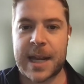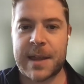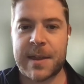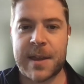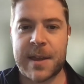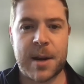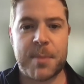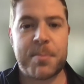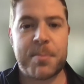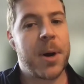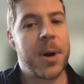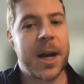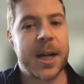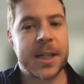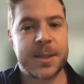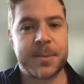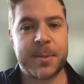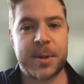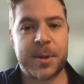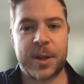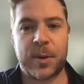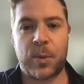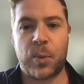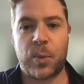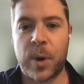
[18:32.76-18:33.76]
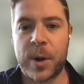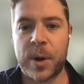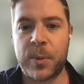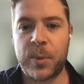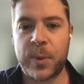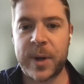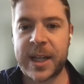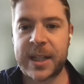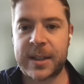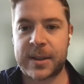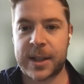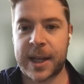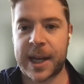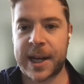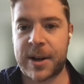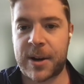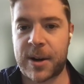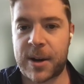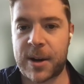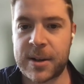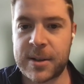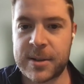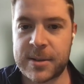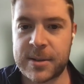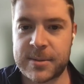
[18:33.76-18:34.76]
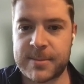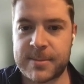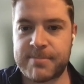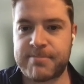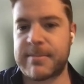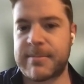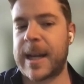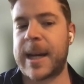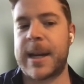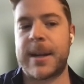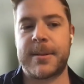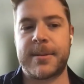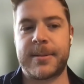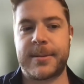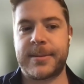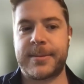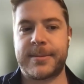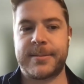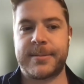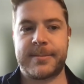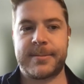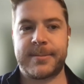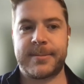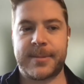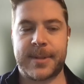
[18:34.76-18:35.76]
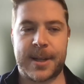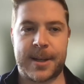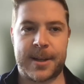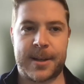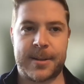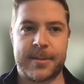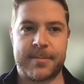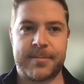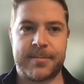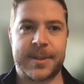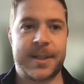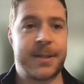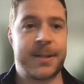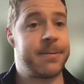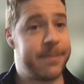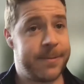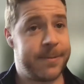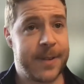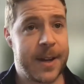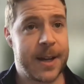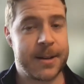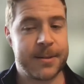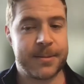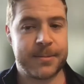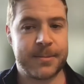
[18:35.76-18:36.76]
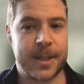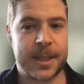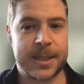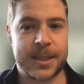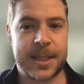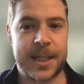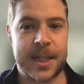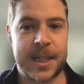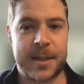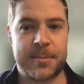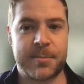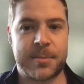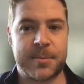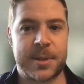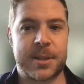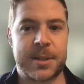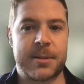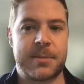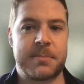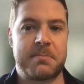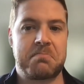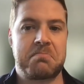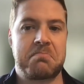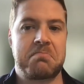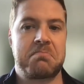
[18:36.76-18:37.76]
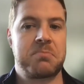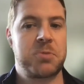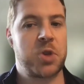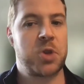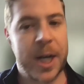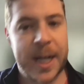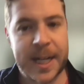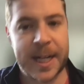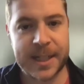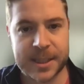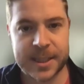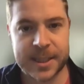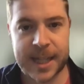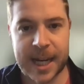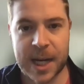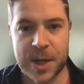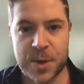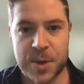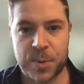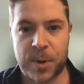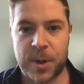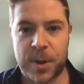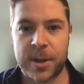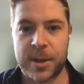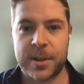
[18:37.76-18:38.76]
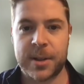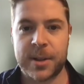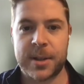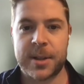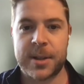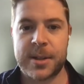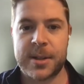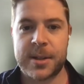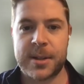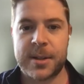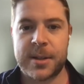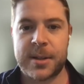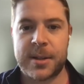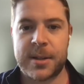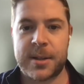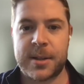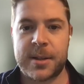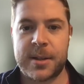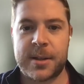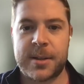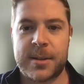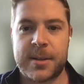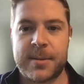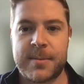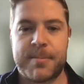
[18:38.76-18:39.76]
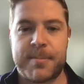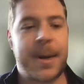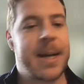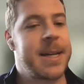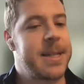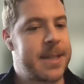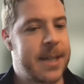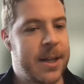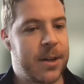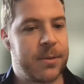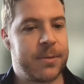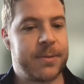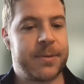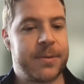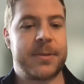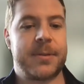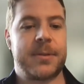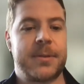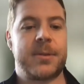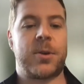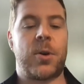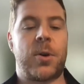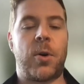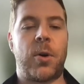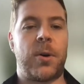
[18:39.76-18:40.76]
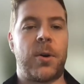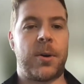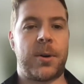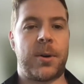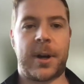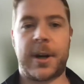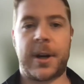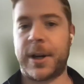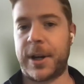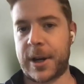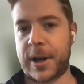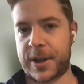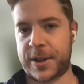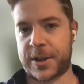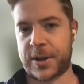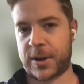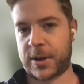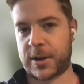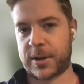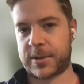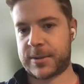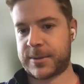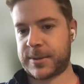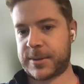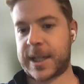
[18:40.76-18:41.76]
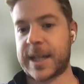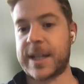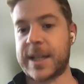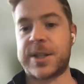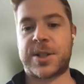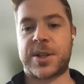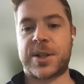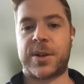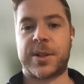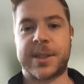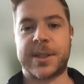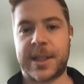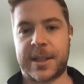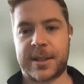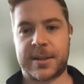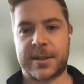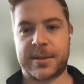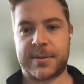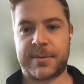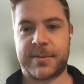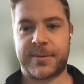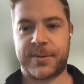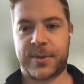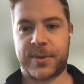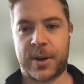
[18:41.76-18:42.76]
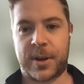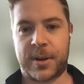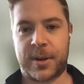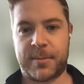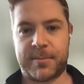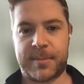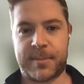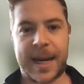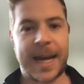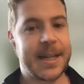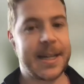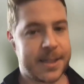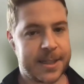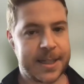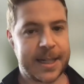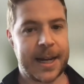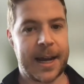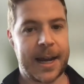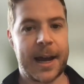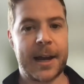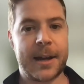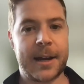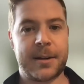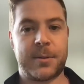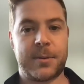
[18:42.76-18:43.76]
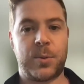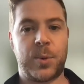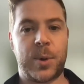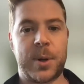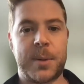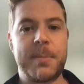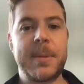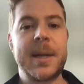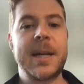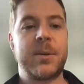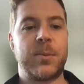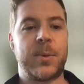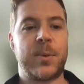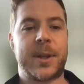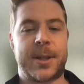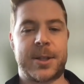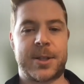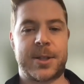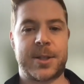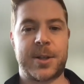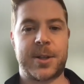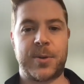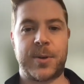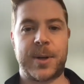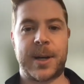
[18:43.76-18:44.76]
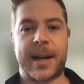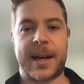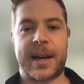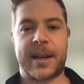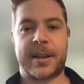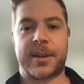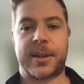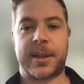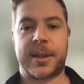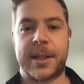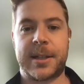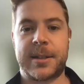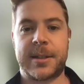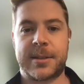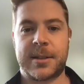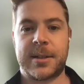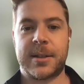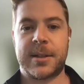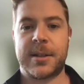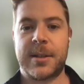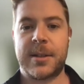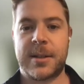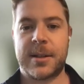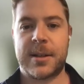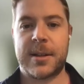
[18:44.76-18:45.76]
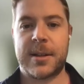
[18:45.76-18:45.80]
And then approximately 1 week later, and to fit a team's training schedule, myself or another consultant from SCI would meet with the student athlete